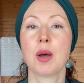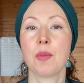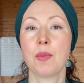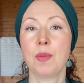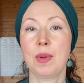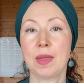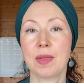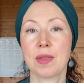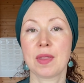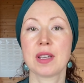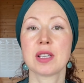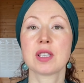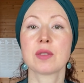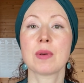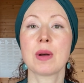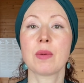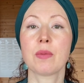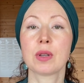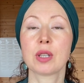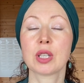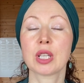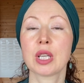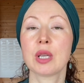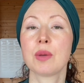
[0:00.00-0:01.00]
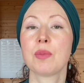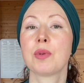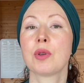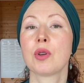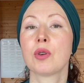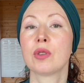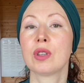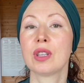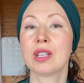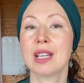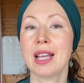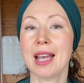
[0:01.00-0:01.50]
but this one will keep
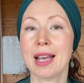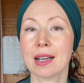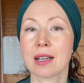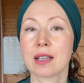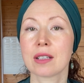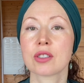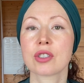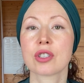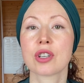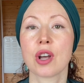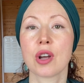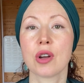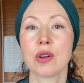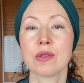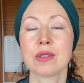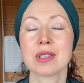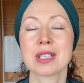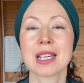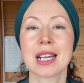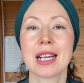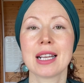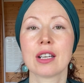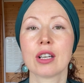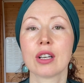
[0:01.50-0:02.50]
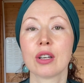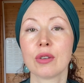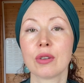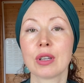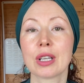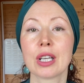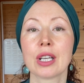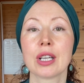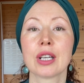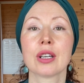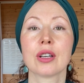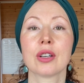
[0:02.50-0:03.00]
your neck toned and
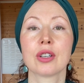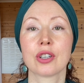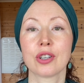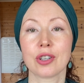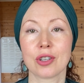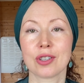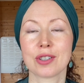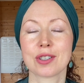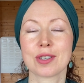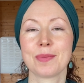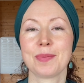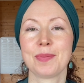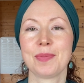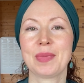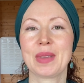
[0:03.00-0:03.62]
looking good.